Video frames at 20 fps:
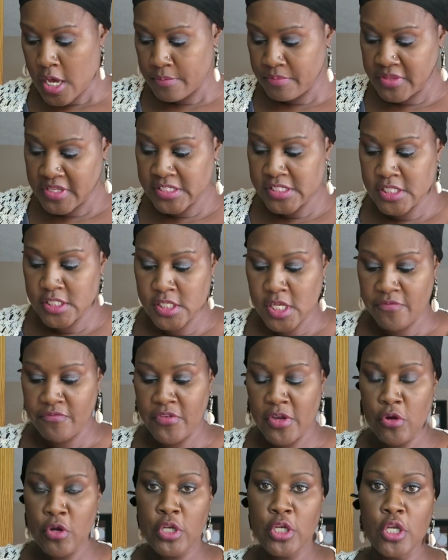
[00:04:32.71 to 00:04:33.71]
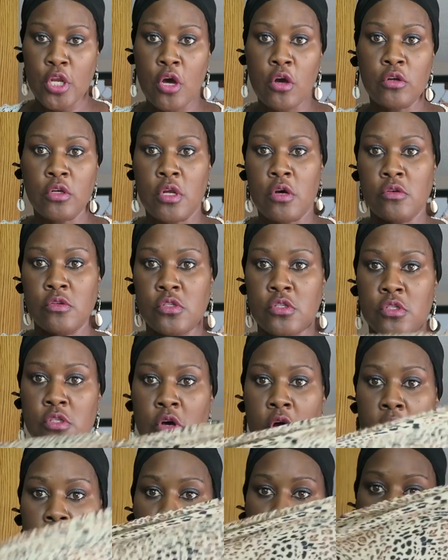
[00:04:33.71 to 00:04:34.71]
This is a very long
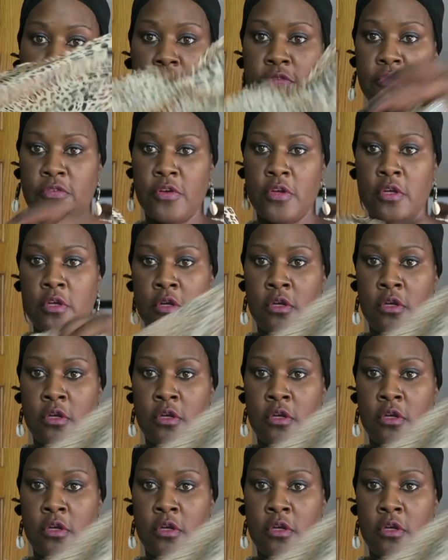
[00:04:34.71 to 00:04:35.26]
scarf.